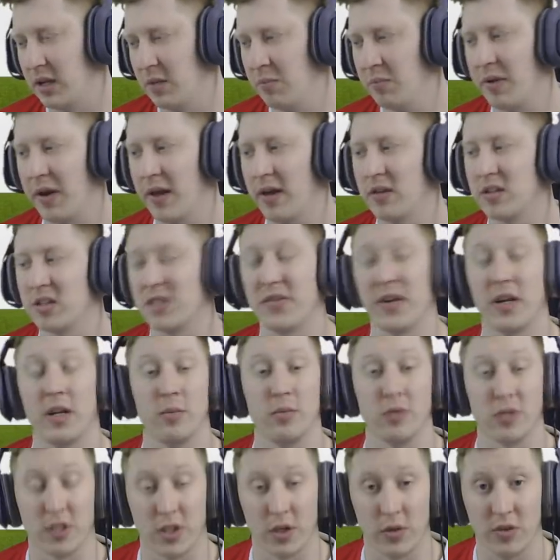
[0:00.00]
million
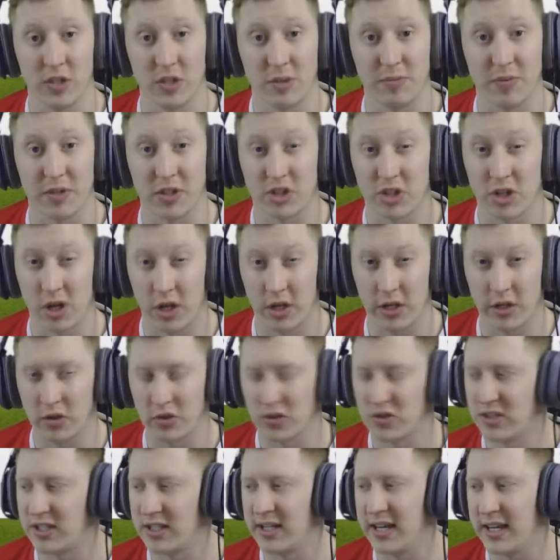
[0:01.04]
available to us, but
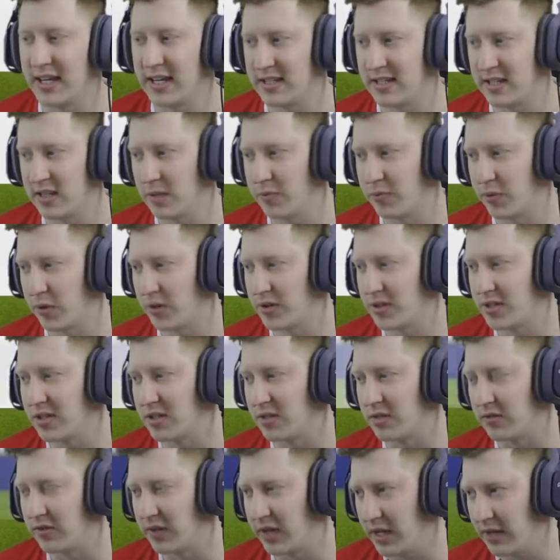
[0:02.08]
Charlie Austin is in the
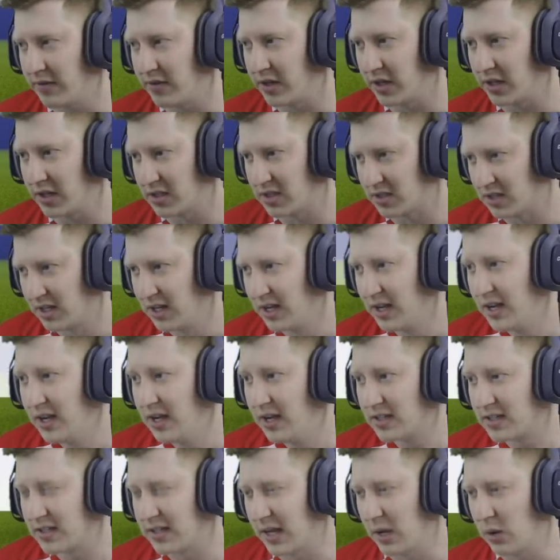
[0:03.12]
process of leaving us,
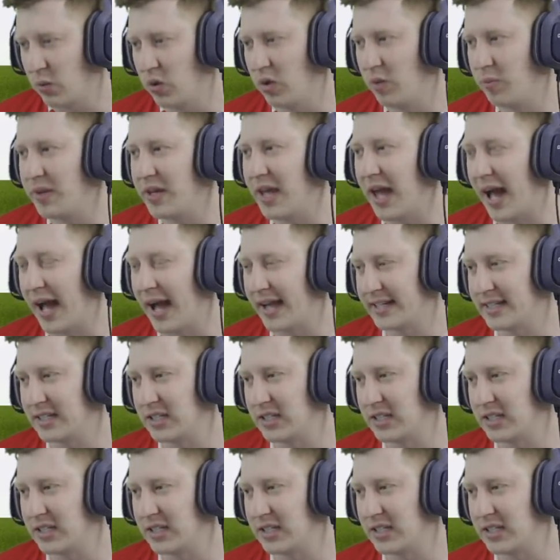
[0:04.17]
so that will be